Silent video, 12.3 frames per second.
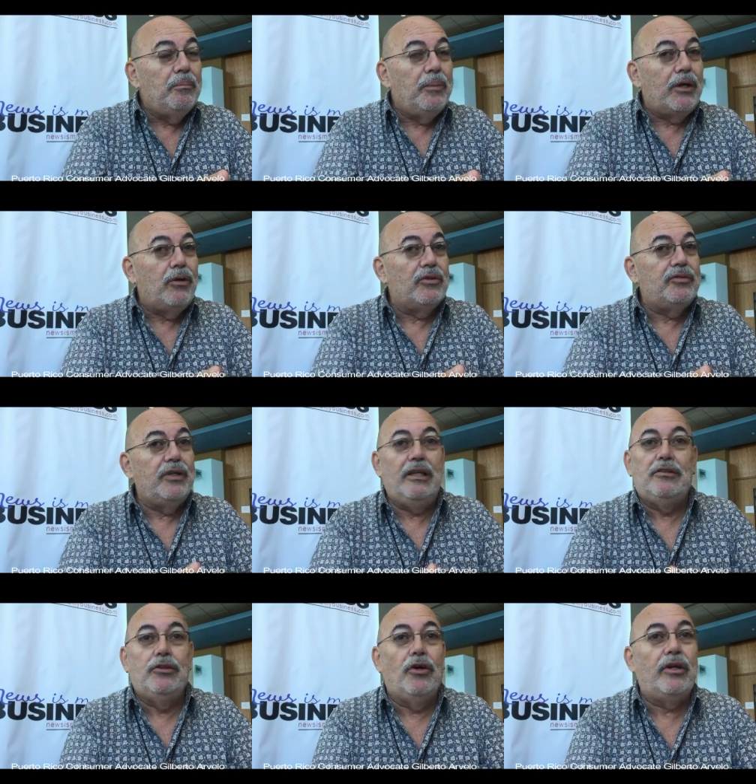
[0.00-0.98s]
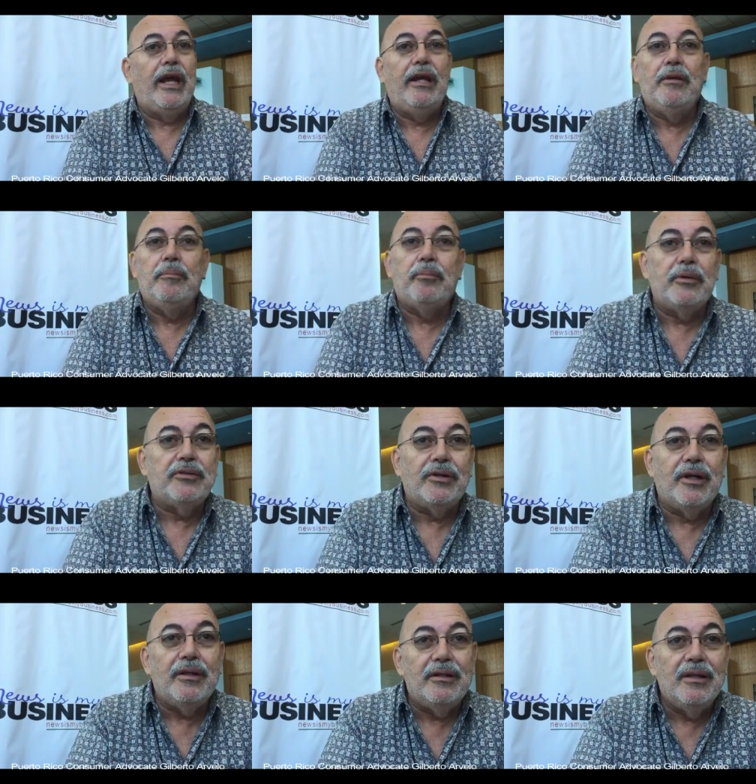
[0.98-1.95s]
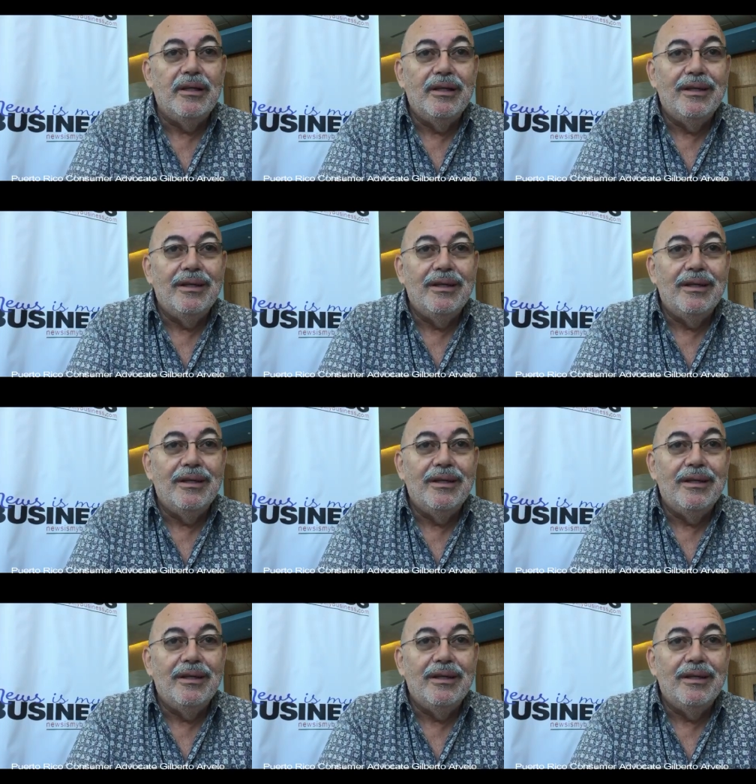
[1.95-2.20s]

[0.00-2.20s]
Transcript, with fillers: because it's not eighteen percent